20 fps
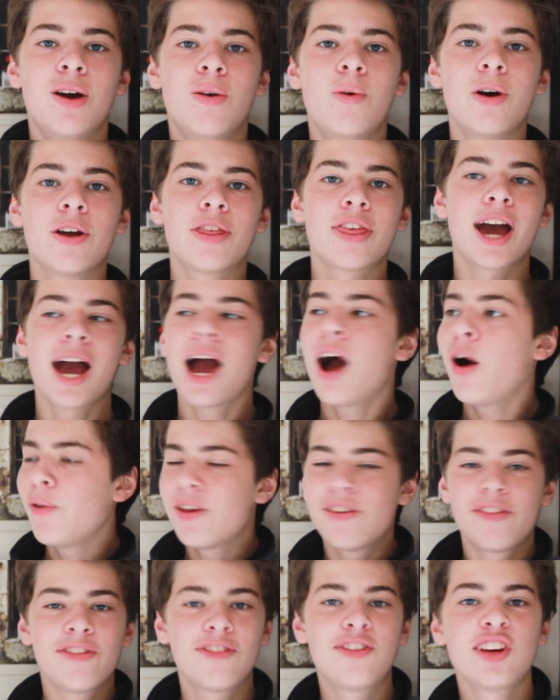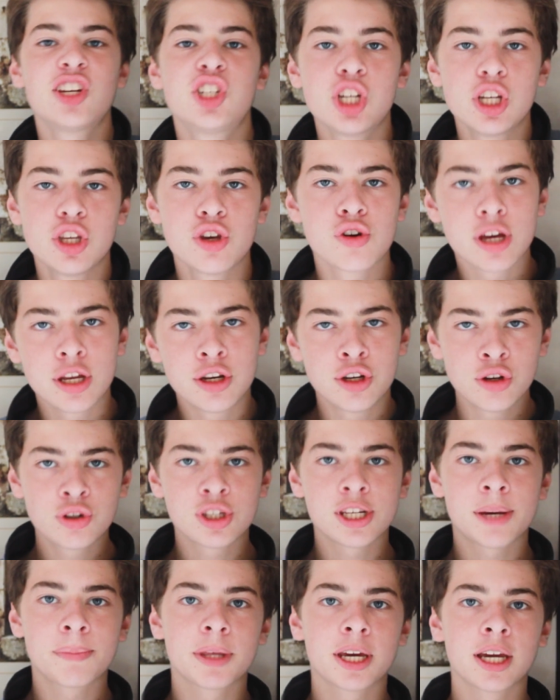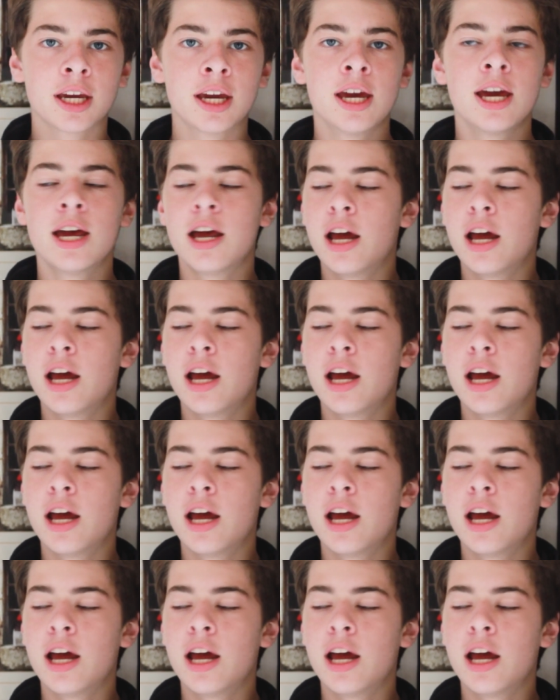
with how efficient you can do something